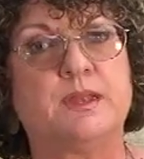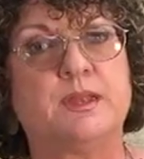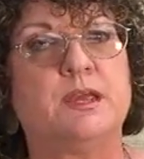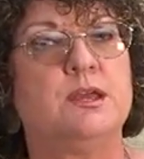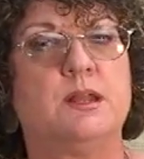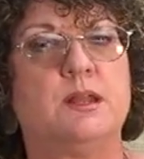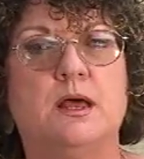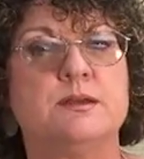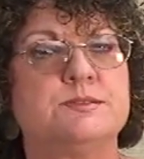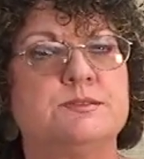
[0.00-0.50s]

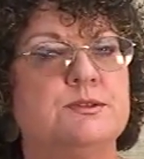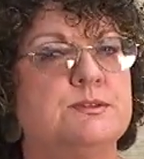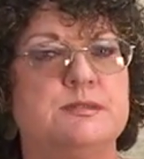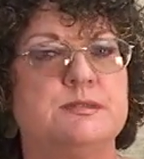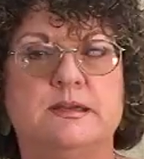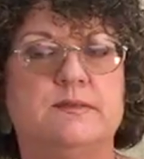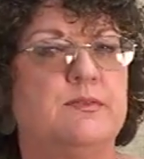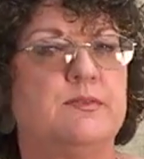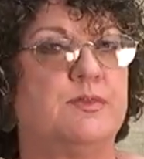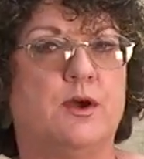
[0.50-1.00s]
You'll also
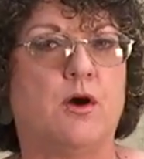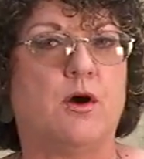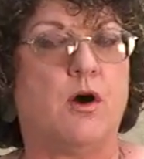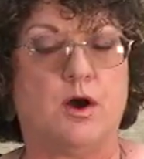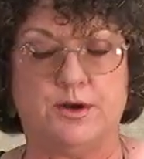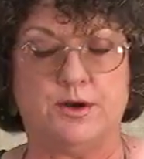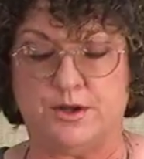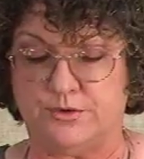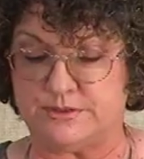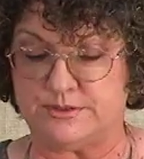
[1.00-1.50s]
see that there
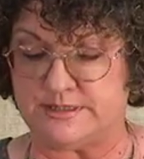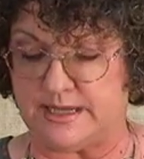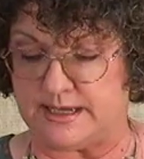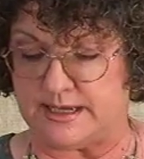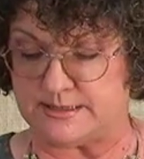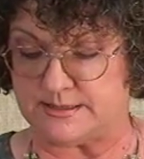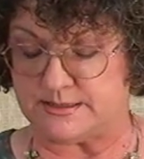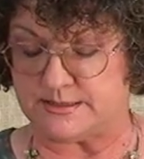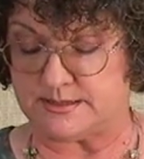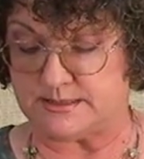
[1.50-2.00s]
are no
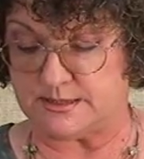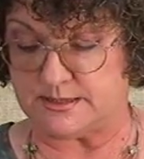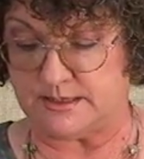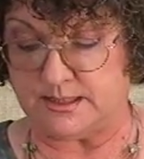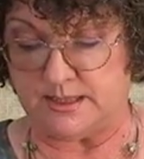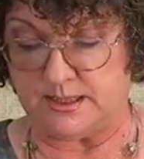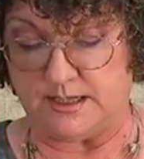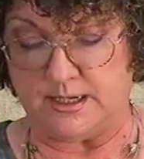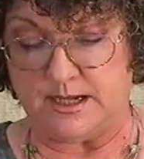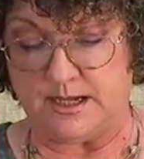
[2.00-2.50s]
tests.
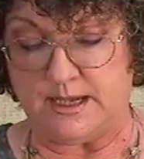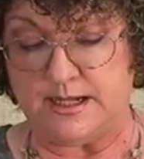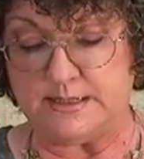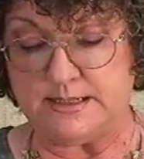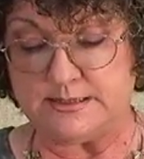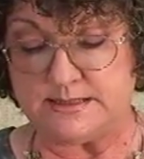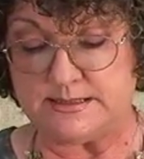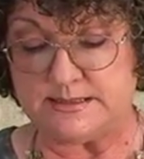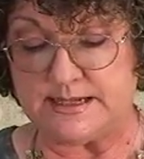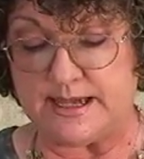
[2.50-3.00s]

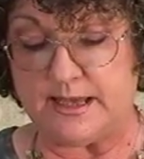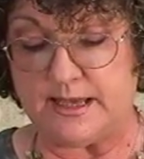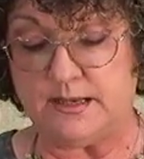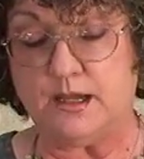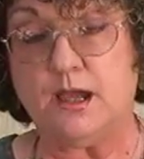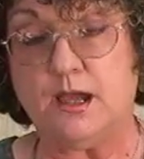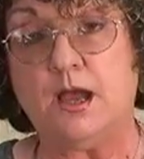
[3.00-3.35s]
Instead,